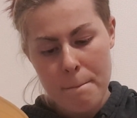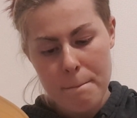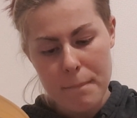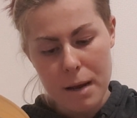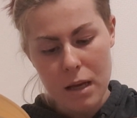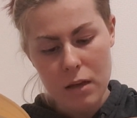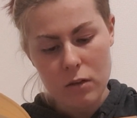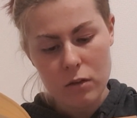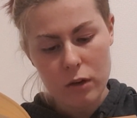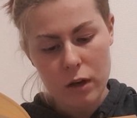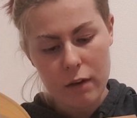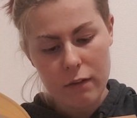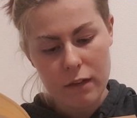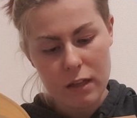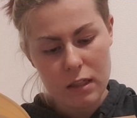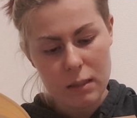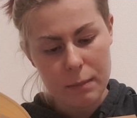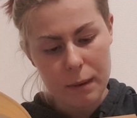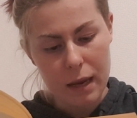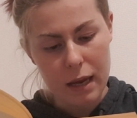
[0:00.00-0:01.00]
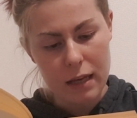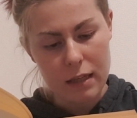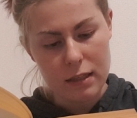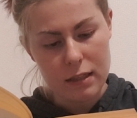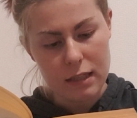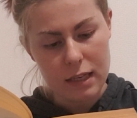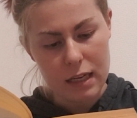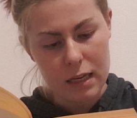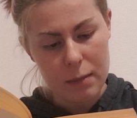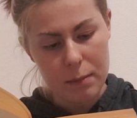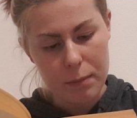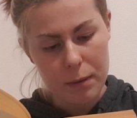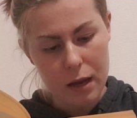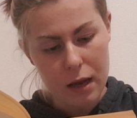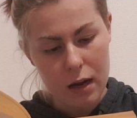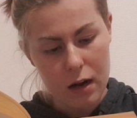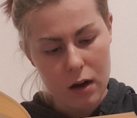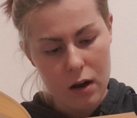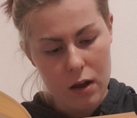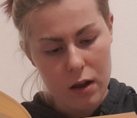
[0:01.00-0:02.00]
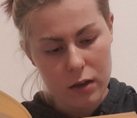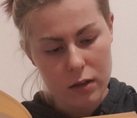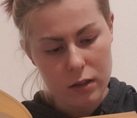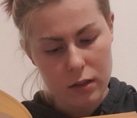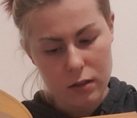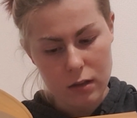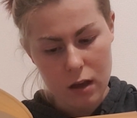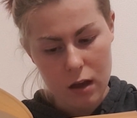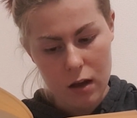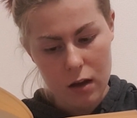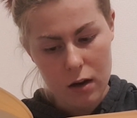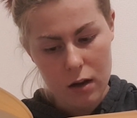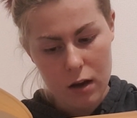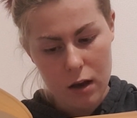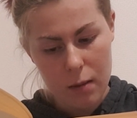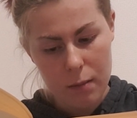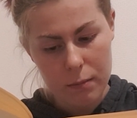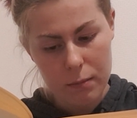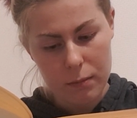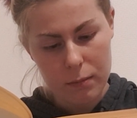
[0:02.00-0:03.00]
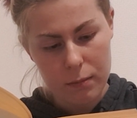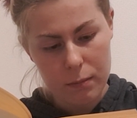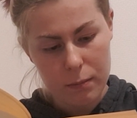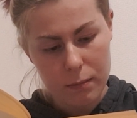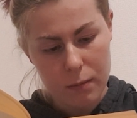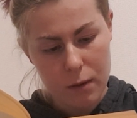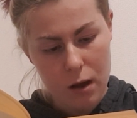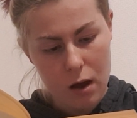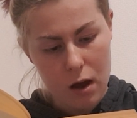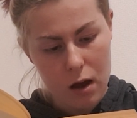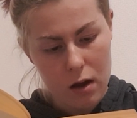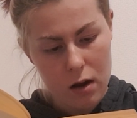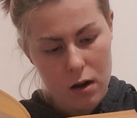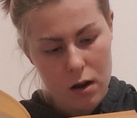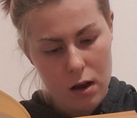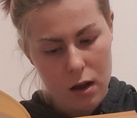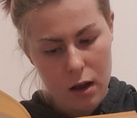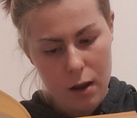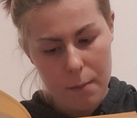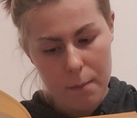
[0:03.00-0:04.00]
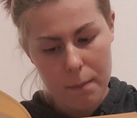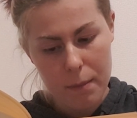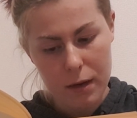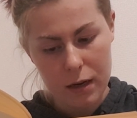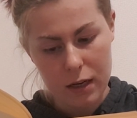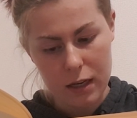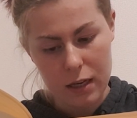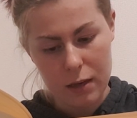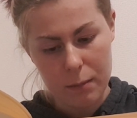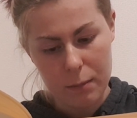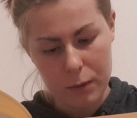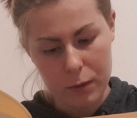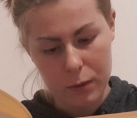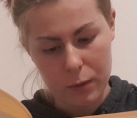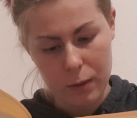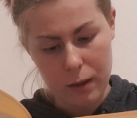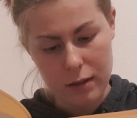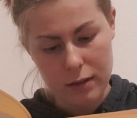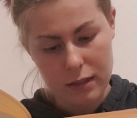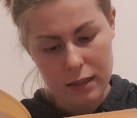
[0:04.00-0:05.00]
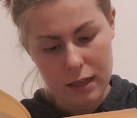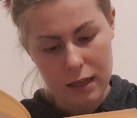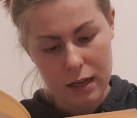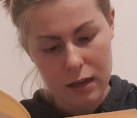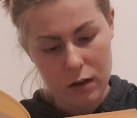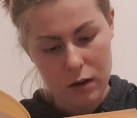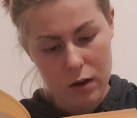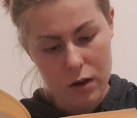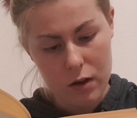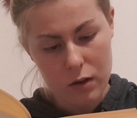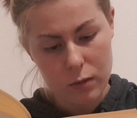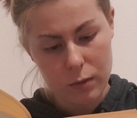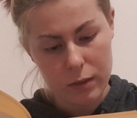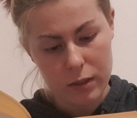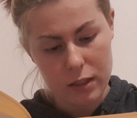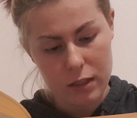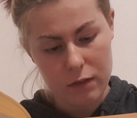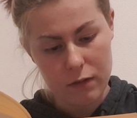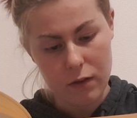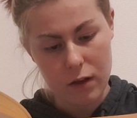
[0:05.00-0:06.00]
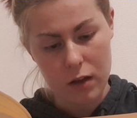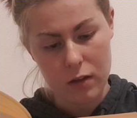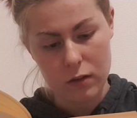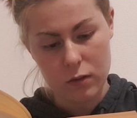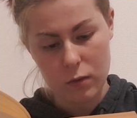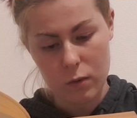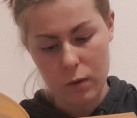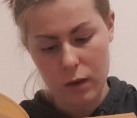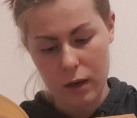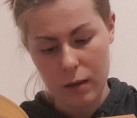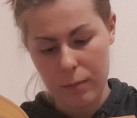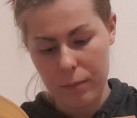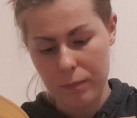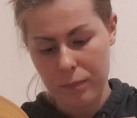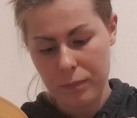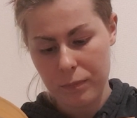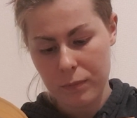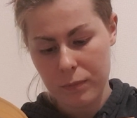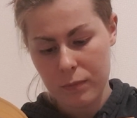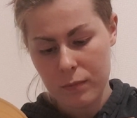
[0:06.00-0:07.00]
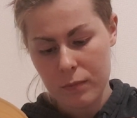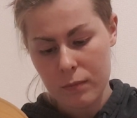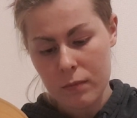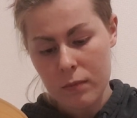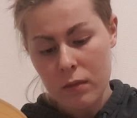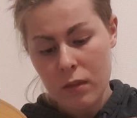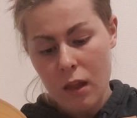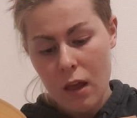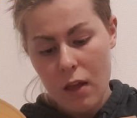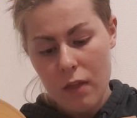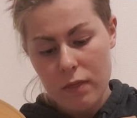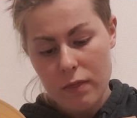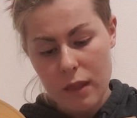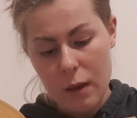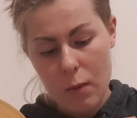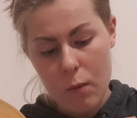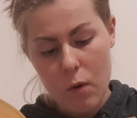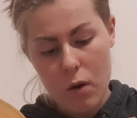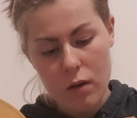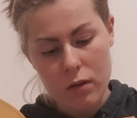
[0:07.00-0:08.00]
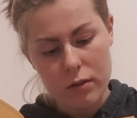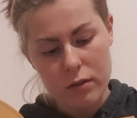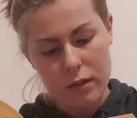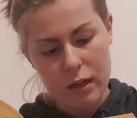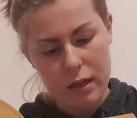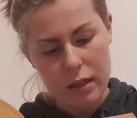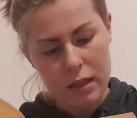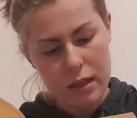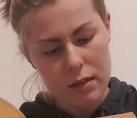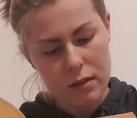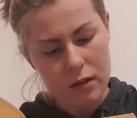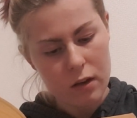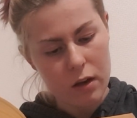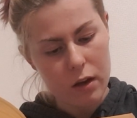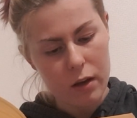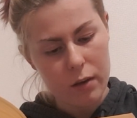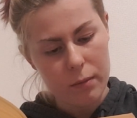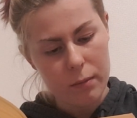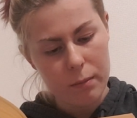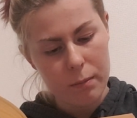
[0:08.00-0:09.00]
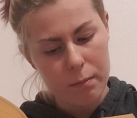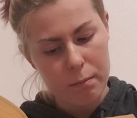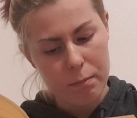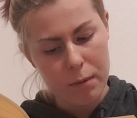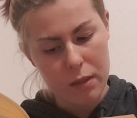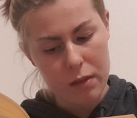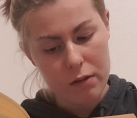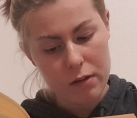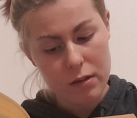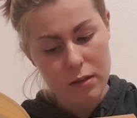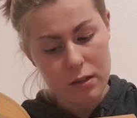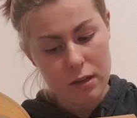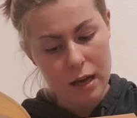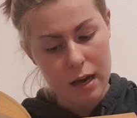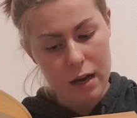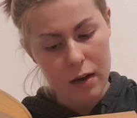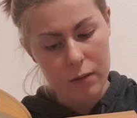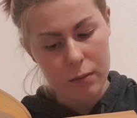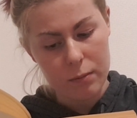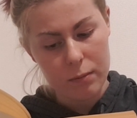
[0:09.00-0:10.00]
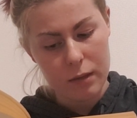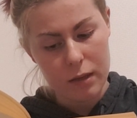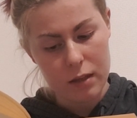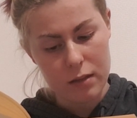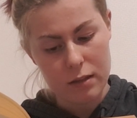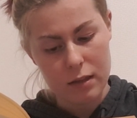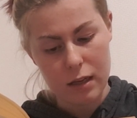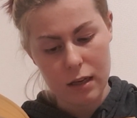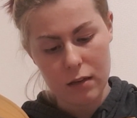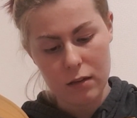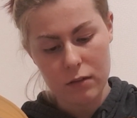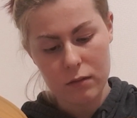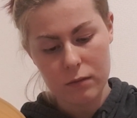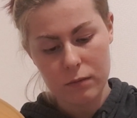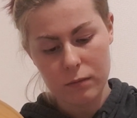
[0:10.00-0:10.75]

Ben drove his spade deep and looked as unaccom- unaccompaniable as he had looked when she first saw him. There was ten years ago, but there isn't now, he said.